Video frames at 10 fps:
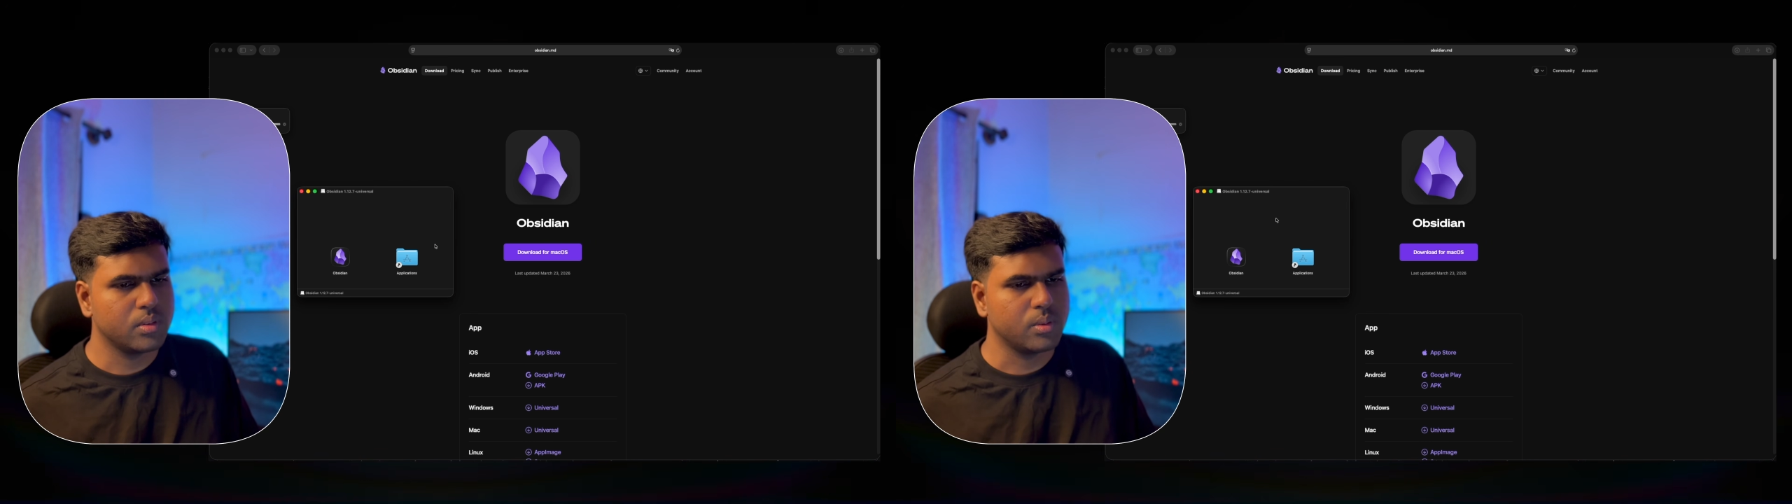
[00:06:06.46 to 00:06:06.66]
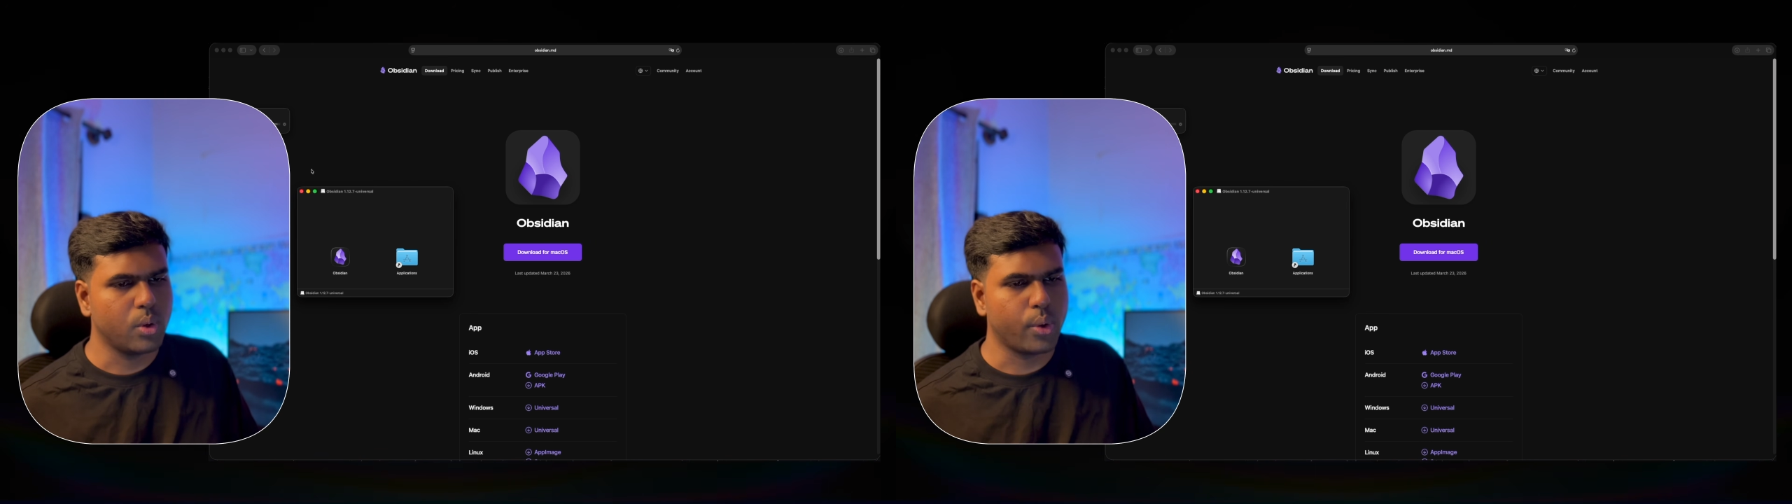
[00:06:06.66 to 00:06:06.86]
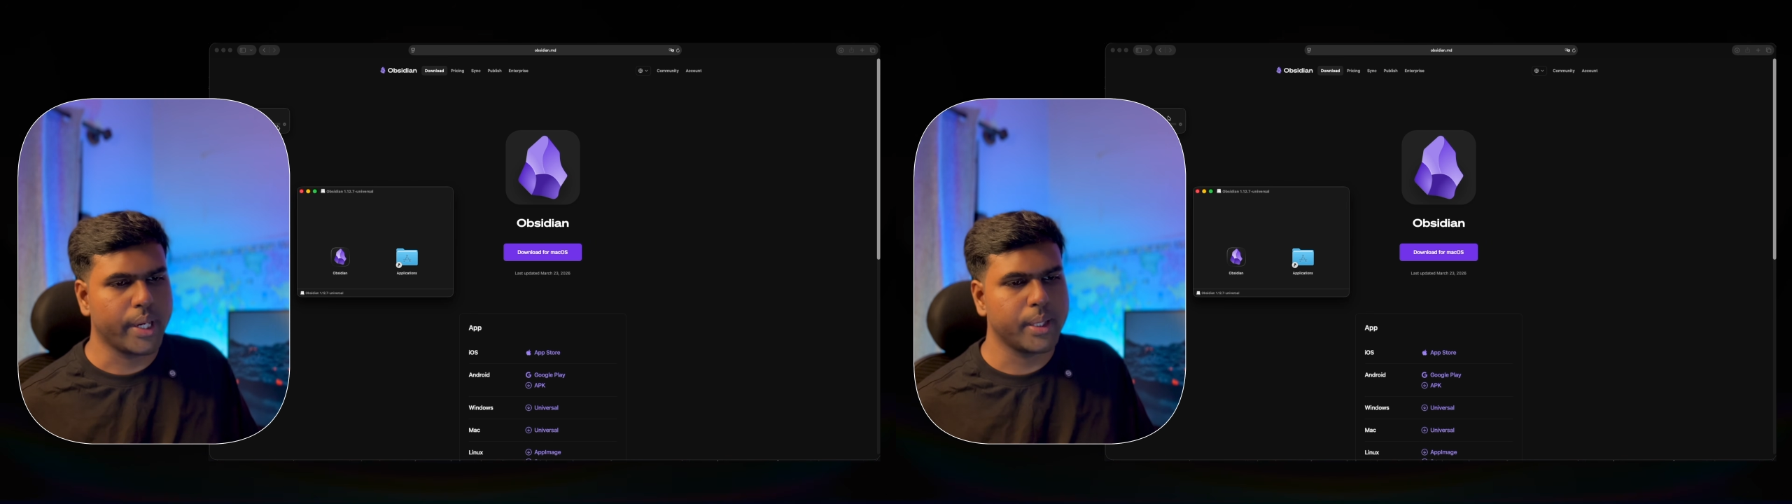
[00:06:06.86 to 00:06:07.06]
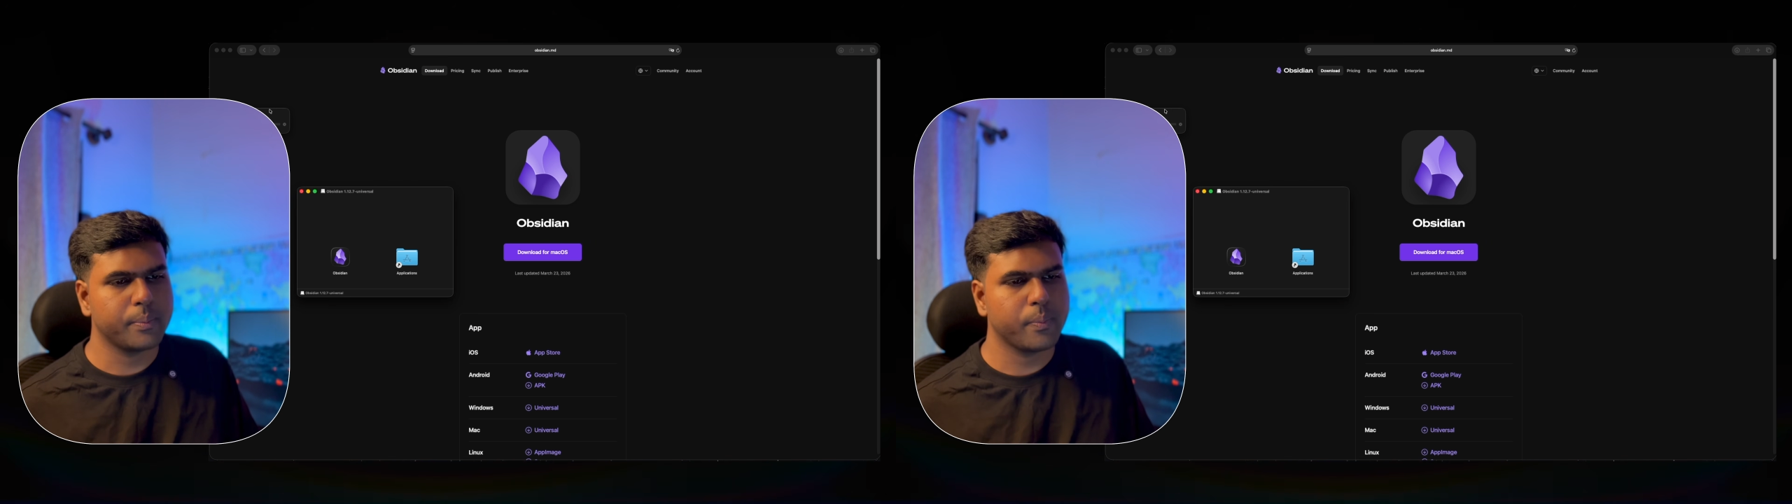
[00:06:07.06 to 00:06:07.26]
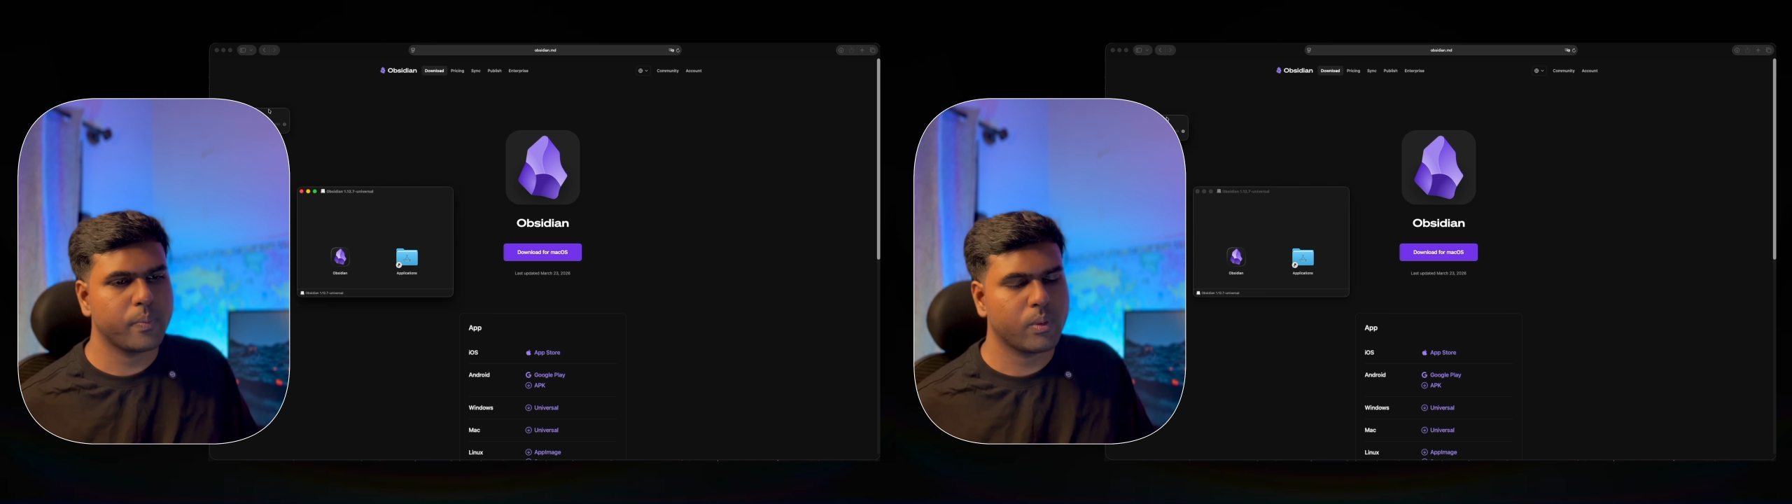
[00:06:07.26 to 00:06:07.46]
Okay,
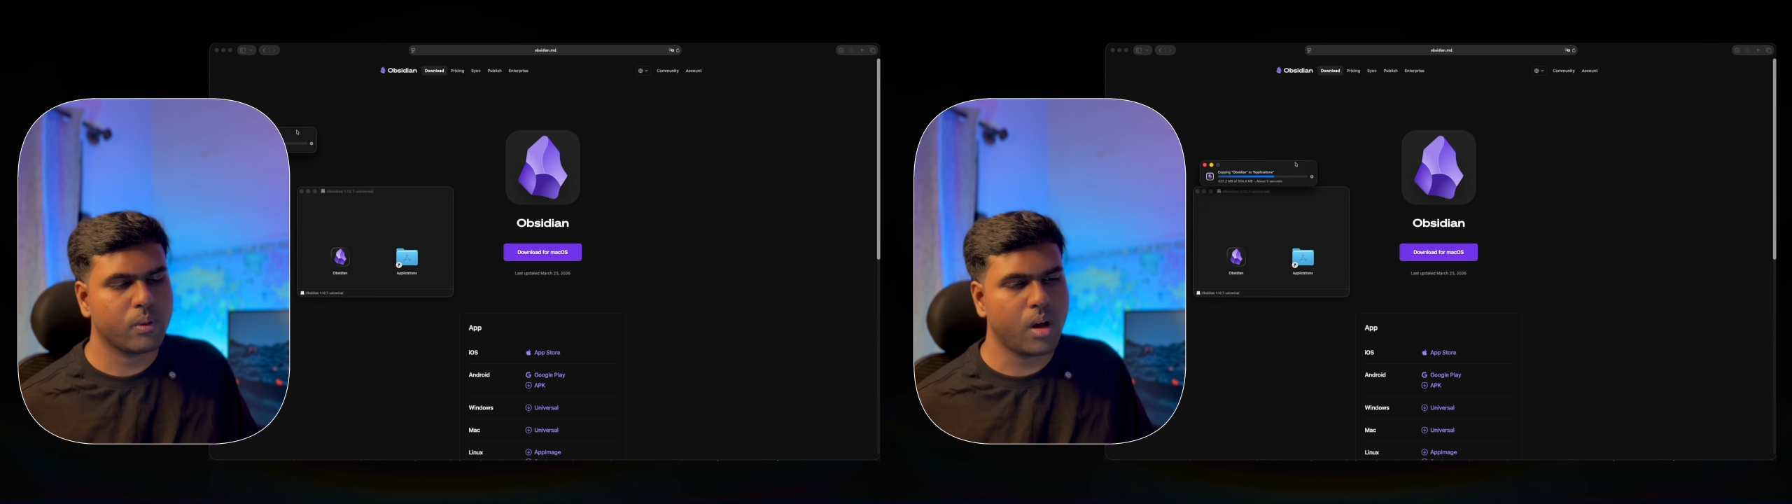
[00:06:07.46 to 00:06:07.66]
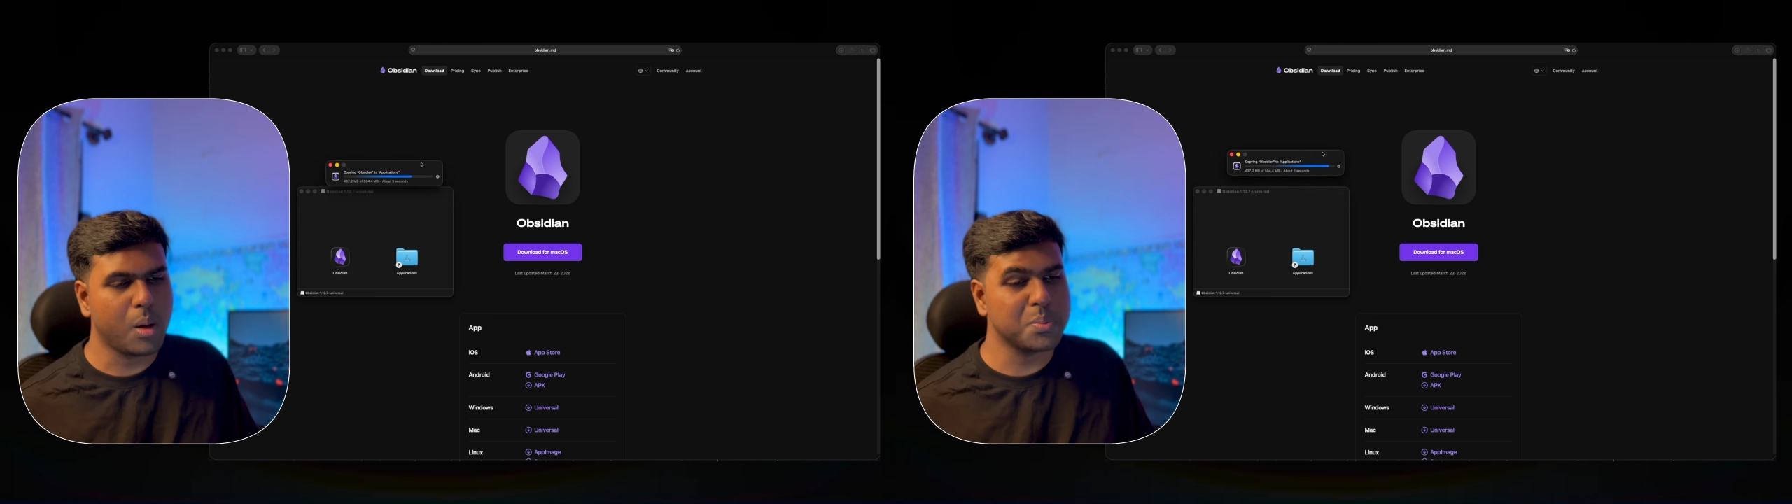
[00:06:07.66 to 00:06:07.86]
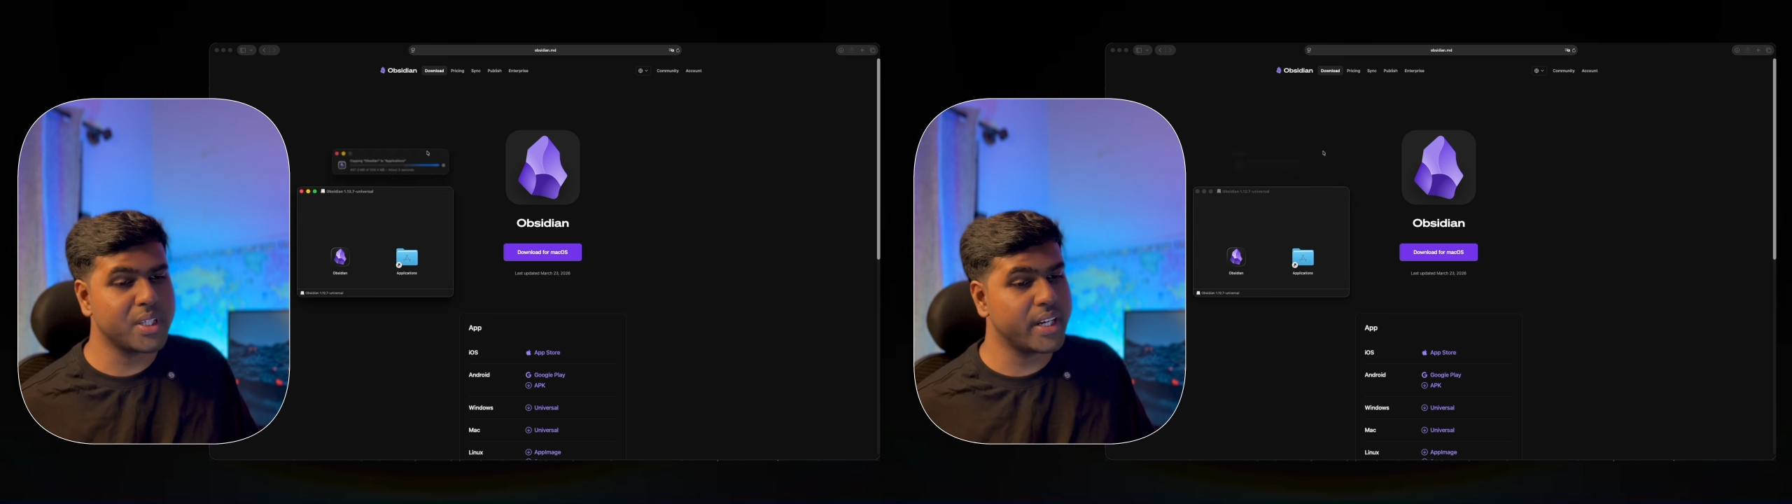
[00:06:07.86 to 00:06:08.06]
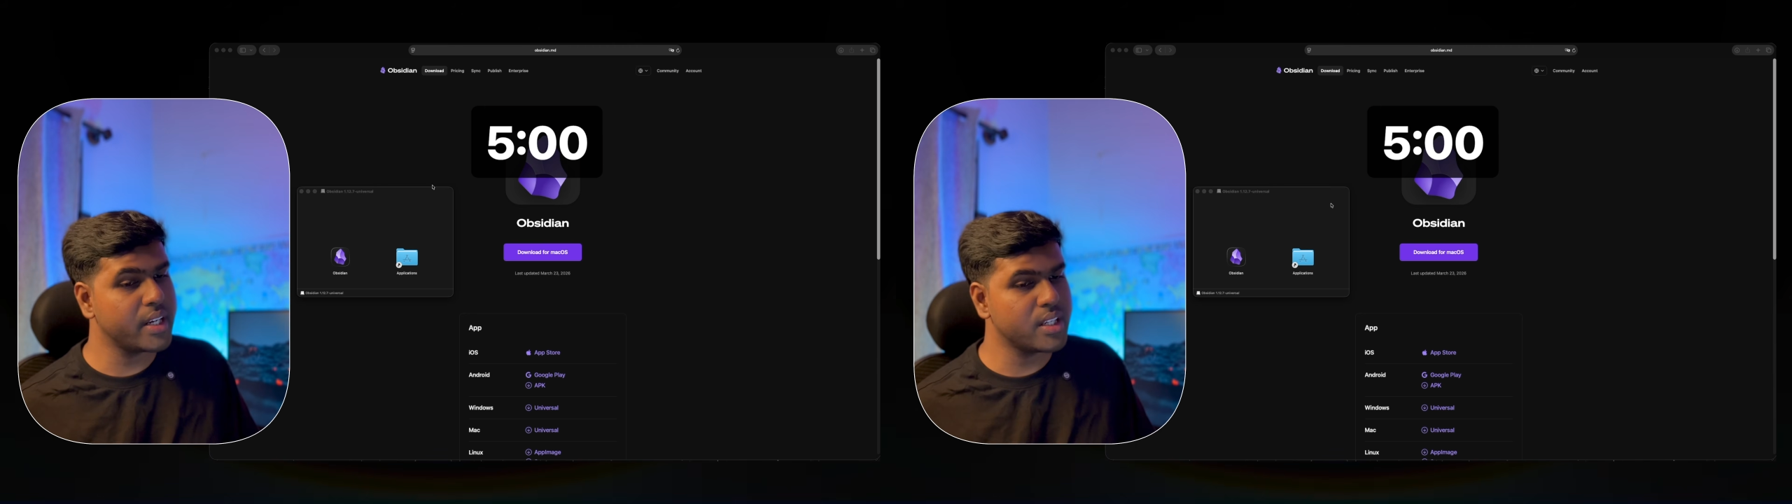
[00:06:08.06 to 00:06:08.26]
Obsidian